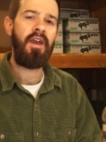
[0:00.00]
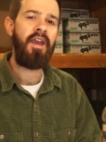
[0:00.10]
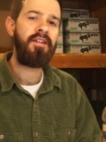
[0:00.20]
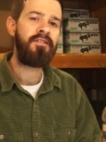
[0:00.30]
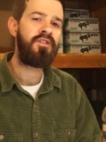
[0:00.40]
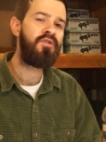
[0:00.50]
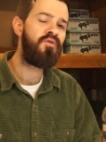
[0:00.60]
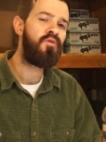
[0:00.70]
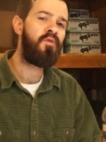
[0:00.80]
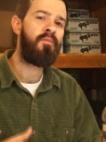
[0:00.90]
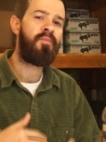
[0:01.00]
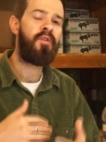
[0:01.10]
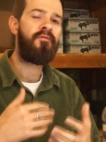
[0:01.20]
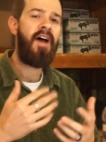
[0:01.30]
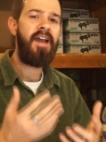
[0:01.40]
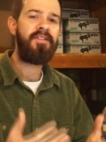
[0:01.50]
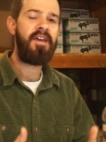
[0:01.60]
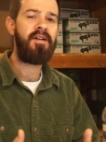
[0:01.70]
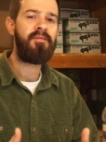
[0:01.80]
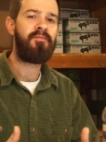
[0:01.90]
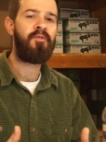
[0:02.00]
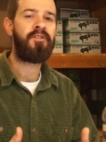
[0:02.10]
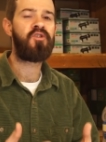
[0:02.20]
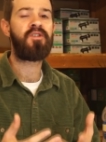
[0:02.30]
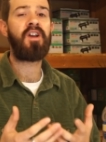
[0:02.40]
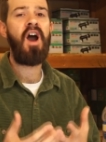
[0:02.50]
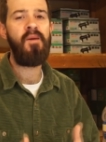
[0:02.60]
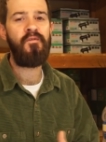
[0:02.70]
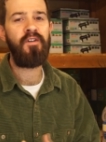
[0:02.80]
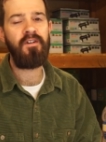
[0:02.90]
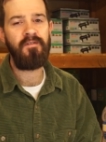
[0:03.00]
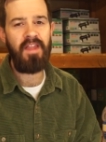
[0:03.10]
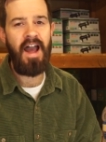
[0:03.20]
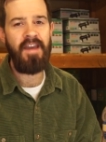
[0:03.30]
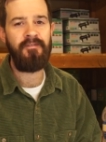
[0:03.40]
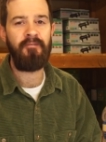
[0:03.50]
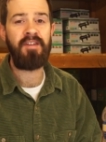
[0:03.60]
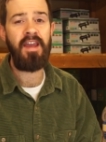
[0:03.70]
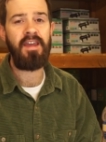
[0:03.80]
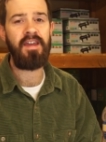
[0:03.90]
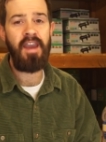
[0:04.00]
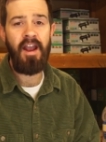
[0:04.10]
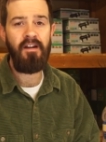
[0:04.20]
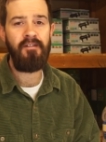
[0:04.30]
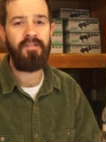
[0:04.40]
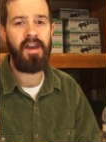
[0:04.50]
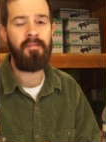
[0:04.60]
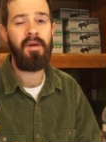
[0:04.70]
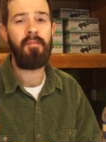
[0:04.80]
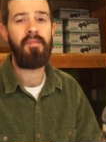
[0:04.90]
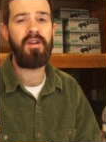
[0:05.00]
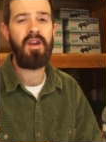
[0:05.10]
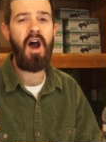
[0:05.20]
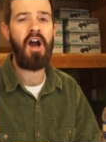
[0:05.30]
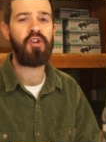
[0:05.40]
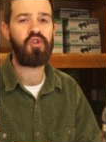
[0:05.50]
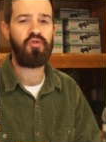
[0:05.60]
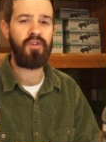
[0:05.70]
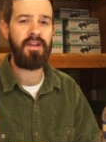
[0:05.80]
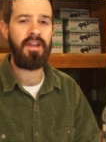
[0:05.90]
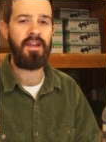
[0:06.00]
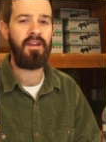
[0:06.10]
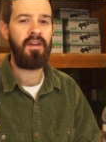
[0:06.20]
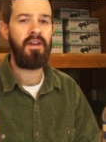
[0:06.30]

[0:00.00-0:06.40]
and you provide them with just a comfort of life of taking care of them, but not treating.